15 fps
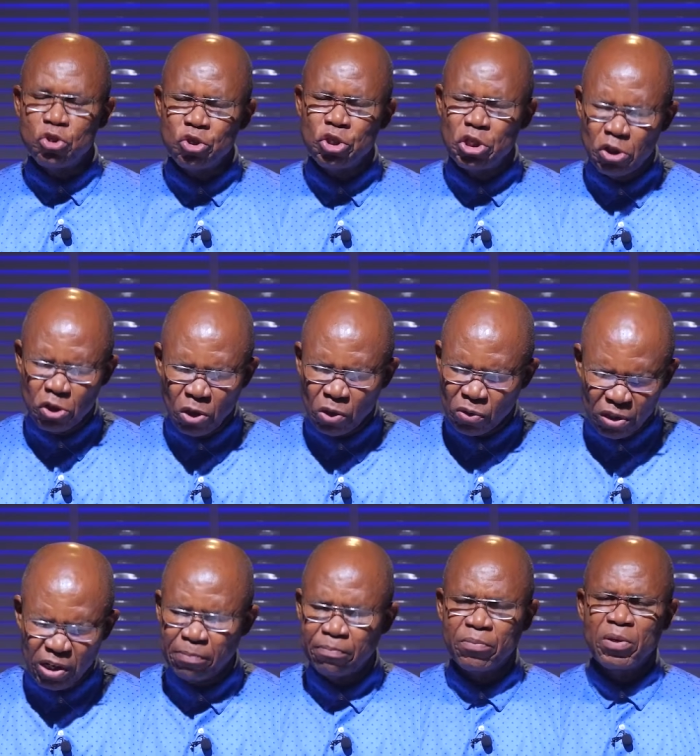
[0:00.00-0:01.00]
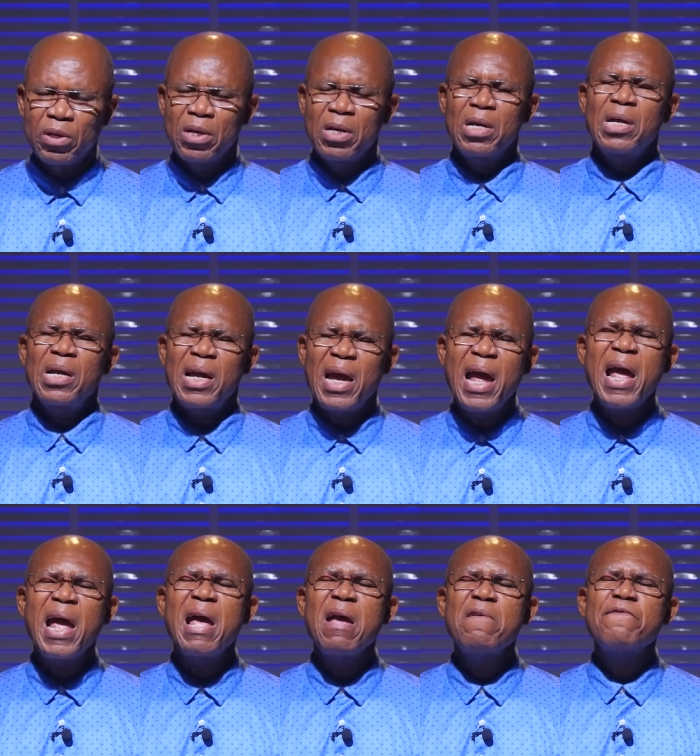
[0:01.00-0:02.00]
Jesus' name.
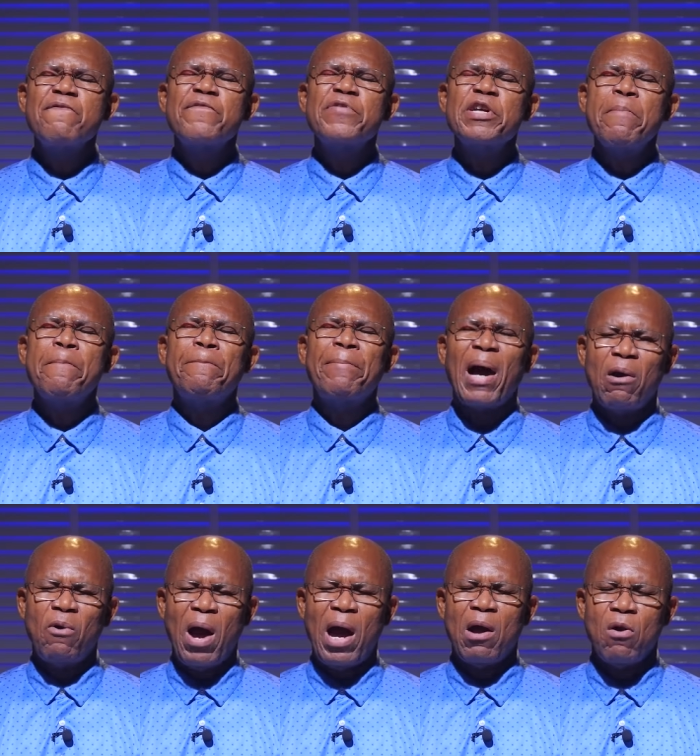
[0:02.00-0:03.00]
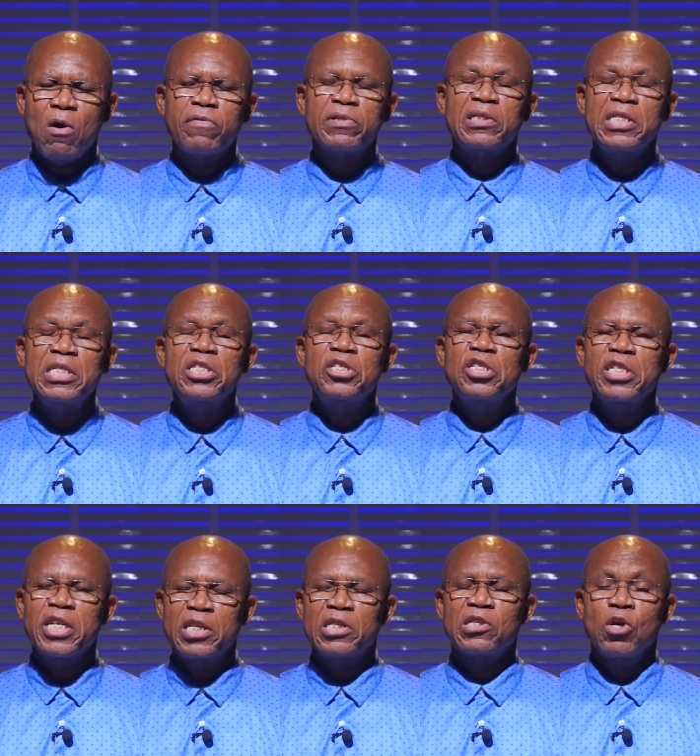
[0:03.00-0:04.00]
Every power of
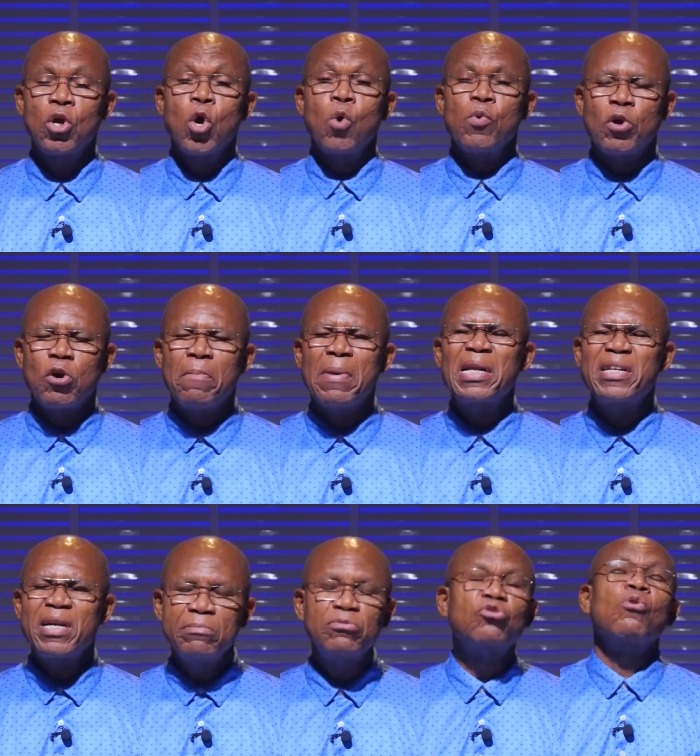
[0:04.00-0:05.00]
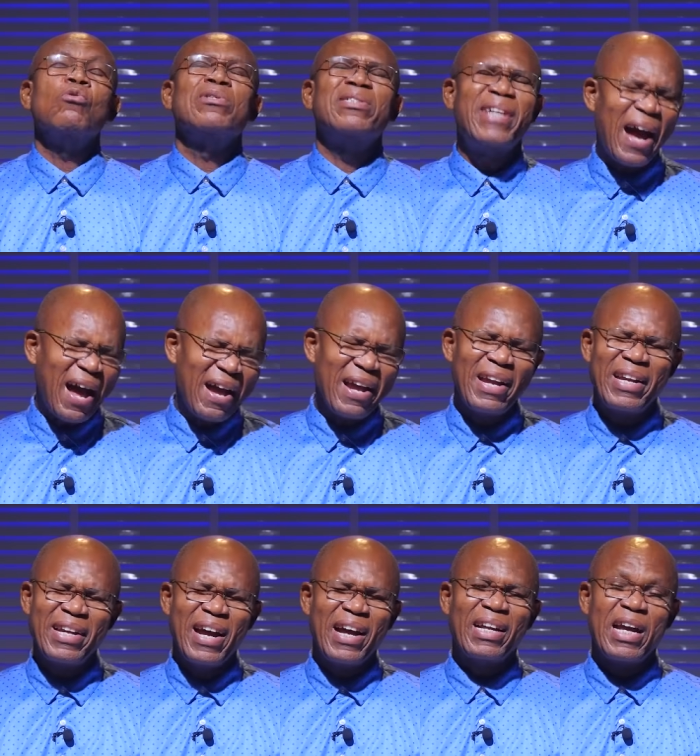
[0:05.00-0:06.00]
stinginess, we command them to die
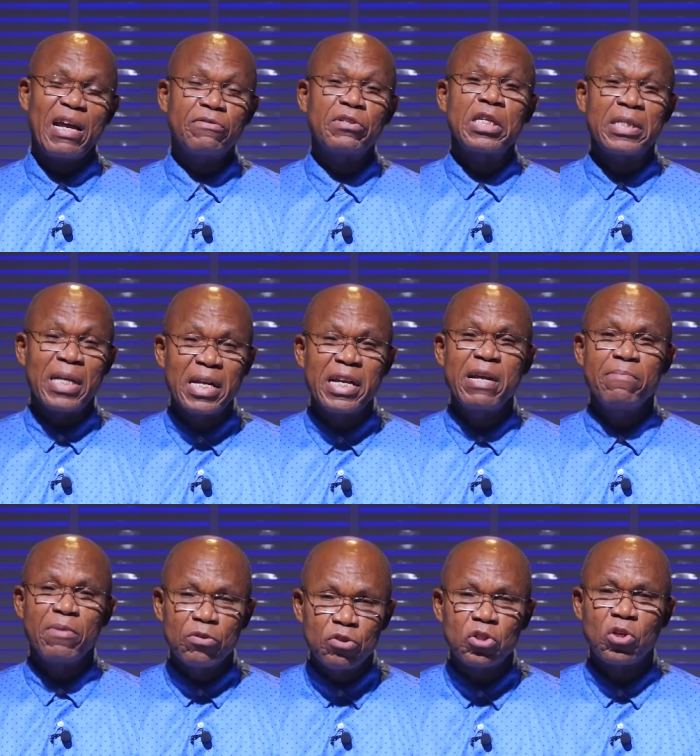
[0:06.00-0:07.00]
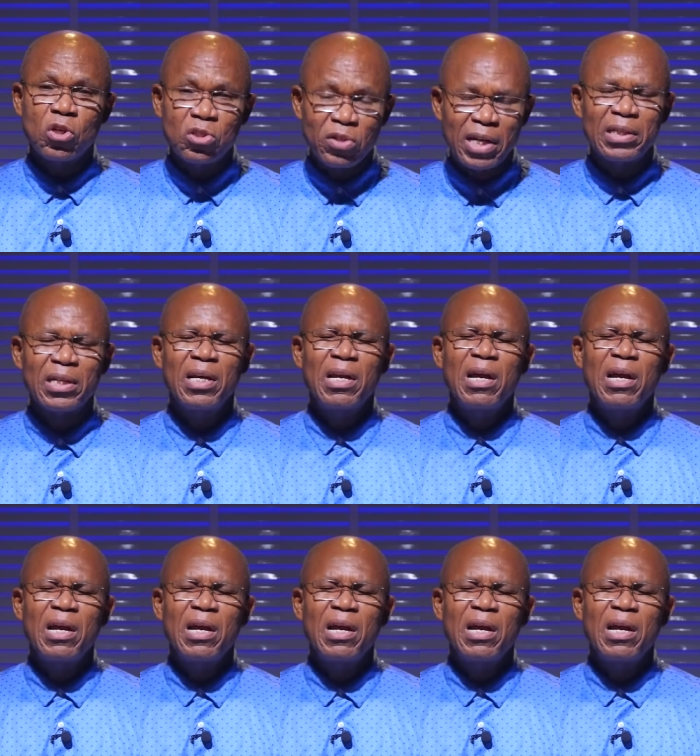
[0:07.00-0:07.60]
in our lives in the name of Jesus Christ.